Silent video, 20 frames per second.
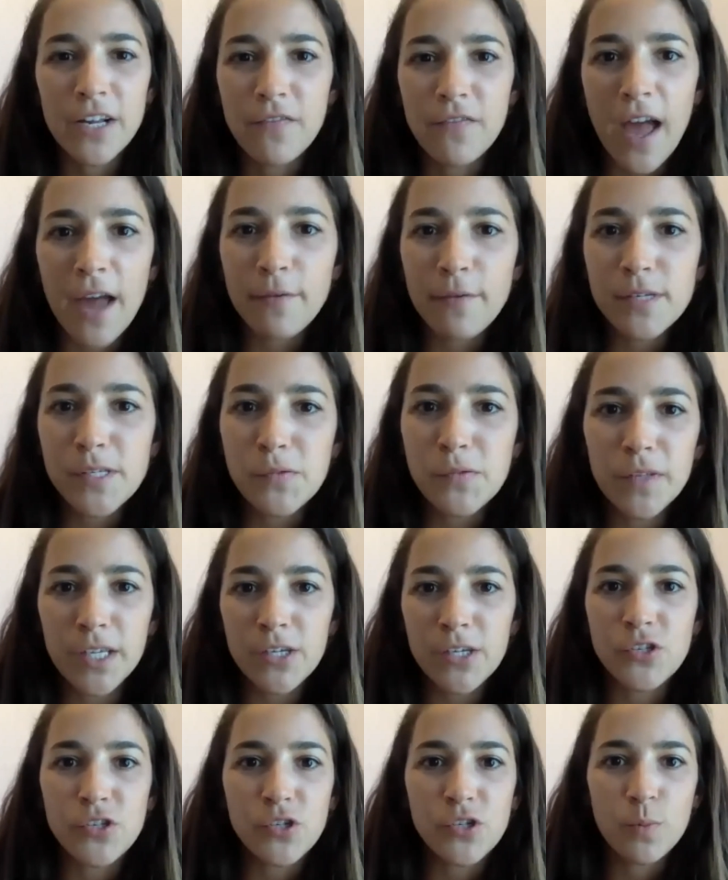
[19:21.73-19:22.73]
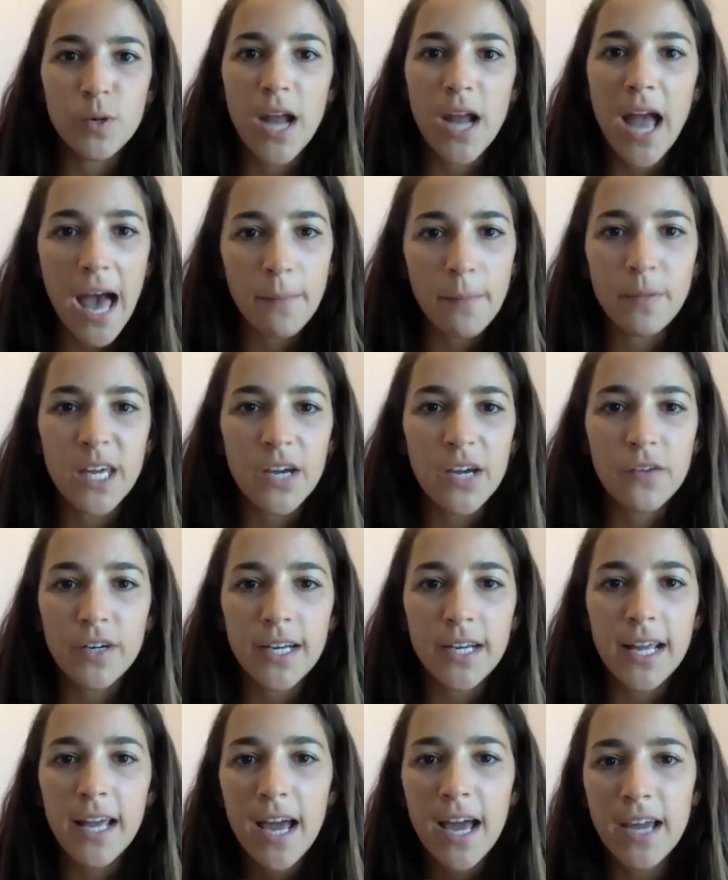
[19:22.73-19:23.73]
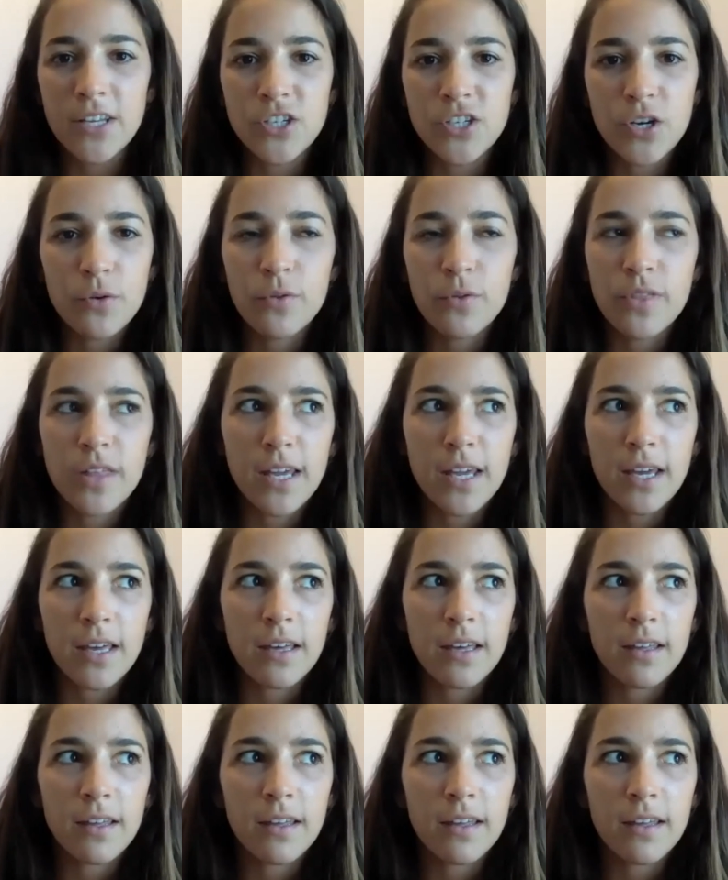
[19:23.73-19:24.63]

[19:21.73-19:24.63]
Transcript: if I was feeling super happy every day, I don't think,